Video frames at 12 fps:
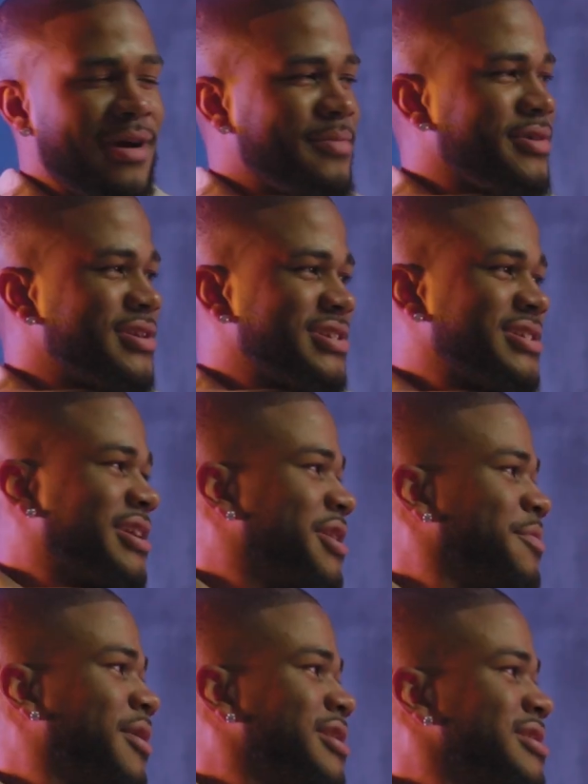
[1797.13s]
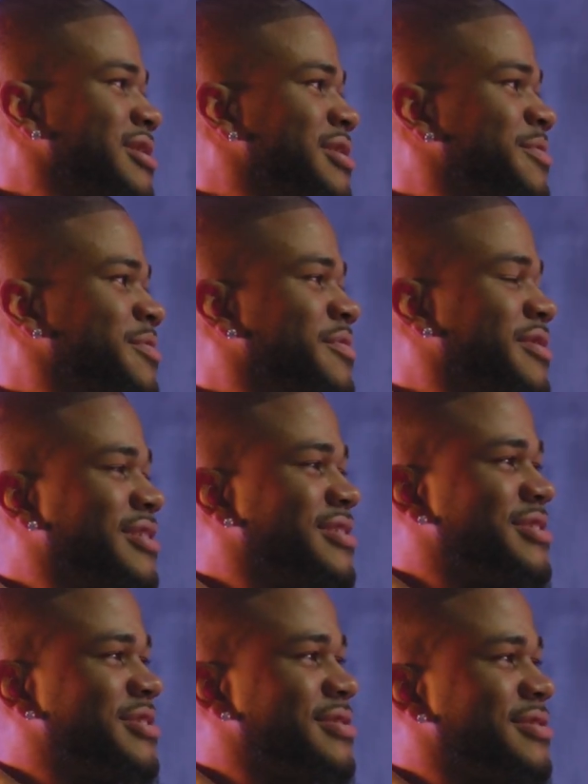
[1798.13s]
I'm going to sin in my sleep
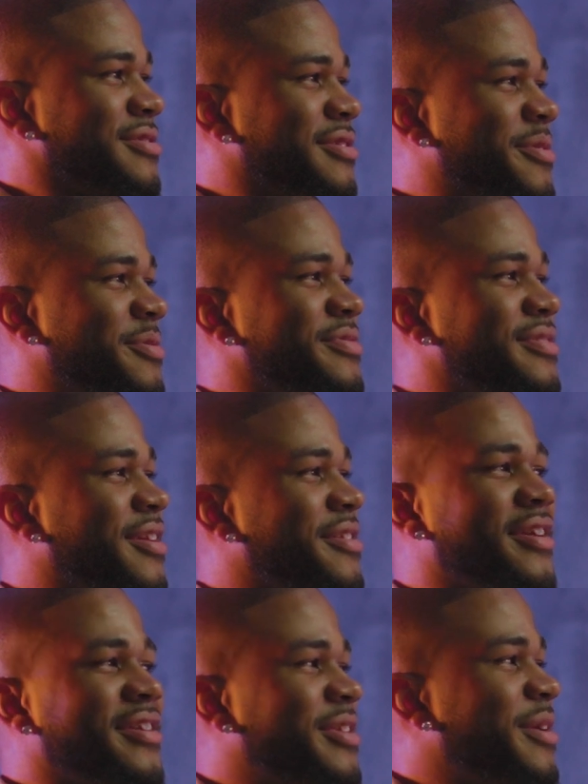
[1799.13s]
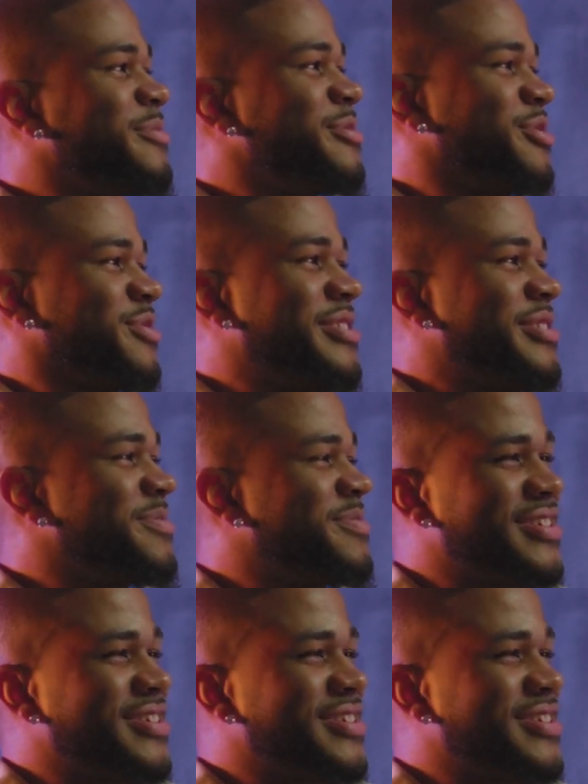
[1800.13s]
because them, them, them dreams